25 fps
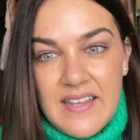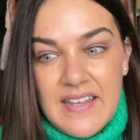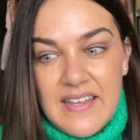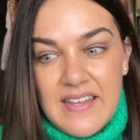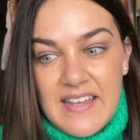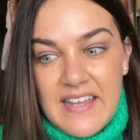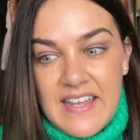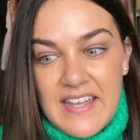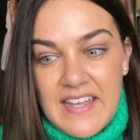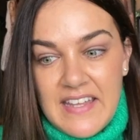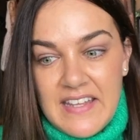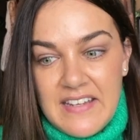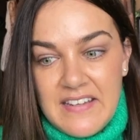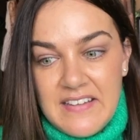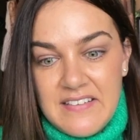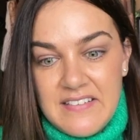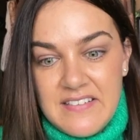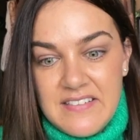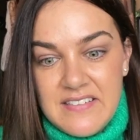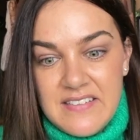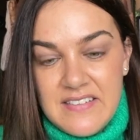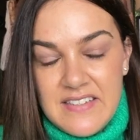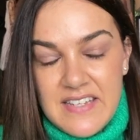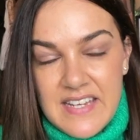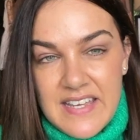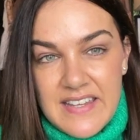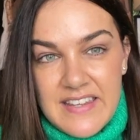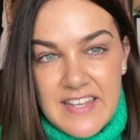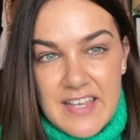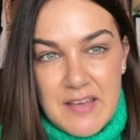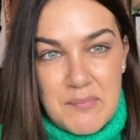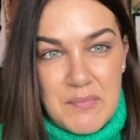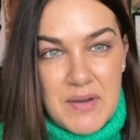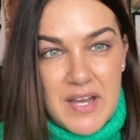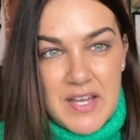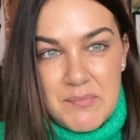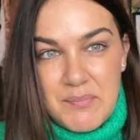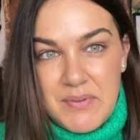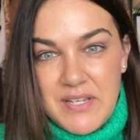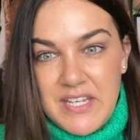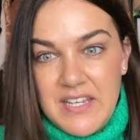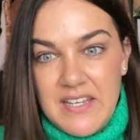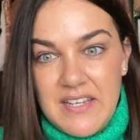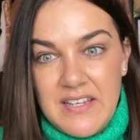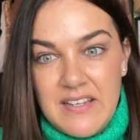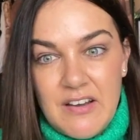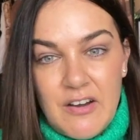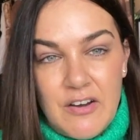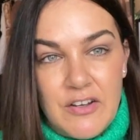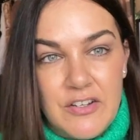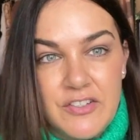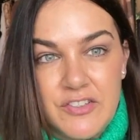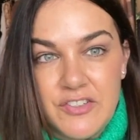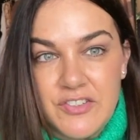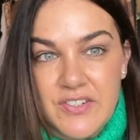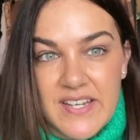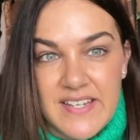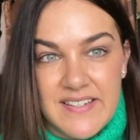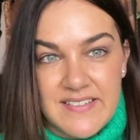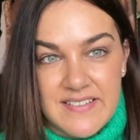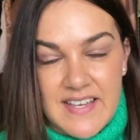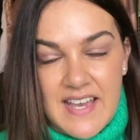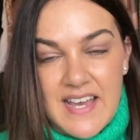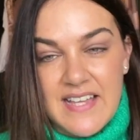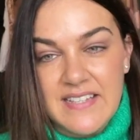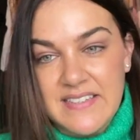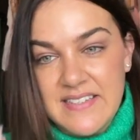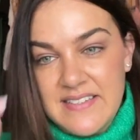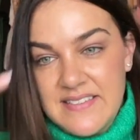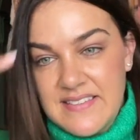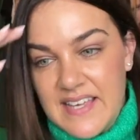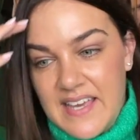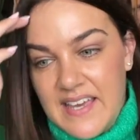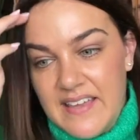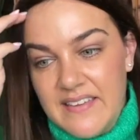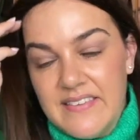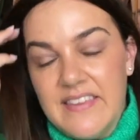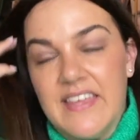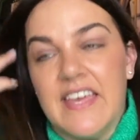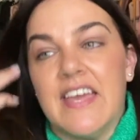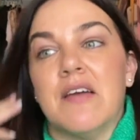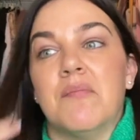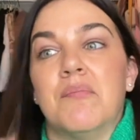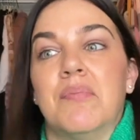And yeah, there might be on-trend colours out there,